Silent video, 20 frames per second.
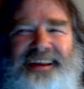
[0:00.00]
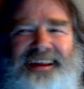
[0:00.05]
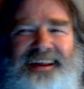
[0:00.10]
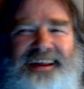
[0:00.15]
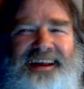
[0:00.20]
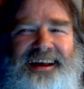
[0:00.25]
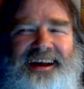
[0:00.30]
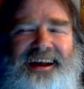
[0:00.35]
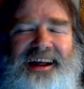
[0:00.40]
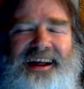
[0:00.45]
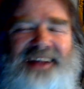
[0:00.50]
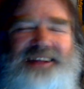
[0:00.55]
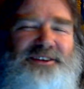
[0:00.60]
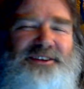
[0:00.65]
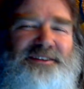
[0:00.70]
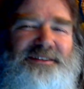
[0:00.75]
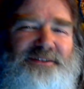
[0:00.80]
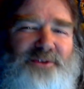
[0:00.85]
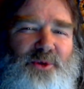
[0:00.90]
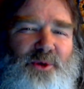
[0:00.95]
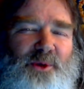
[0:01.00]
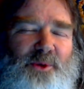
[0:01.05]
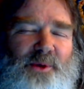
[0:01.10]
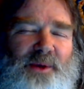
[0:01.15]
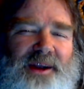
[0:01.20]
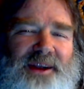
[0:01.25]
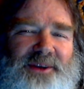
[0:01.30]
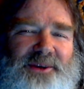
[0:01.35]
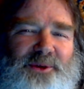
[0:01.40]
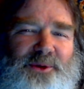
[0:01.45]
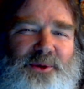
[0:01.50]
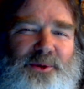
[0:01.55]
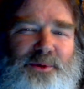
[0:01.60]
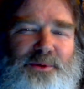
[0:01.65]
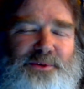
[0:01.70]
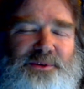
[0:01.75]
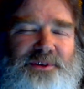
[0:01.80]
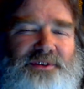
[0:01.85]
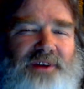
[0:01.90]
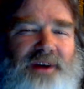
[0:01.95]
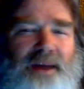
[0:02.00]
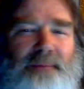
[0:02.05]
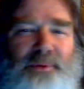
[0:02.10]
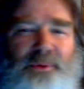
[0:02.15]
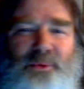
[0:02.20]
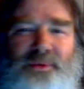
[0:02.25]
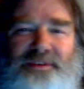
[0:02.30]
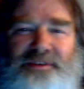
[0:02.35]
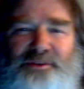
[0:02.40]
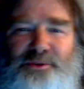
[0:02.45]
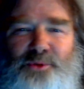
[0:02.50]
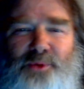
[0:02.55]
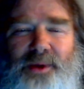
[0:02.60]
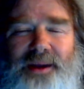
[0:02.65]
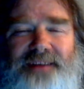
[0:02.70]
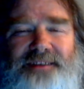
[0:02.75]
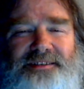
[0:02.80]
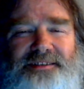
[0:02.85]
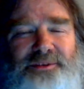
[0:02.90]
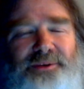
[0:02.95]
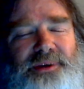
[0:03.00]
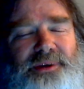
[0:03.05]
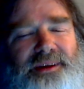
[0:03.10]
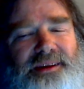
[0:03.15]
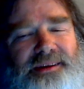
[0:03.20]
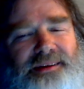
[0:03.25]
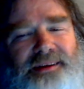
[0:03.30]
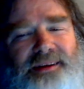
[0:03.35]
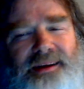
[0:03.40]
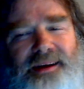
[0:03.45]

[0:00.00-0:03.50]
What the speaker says: at the store where I go grocery shopping once or twice a week,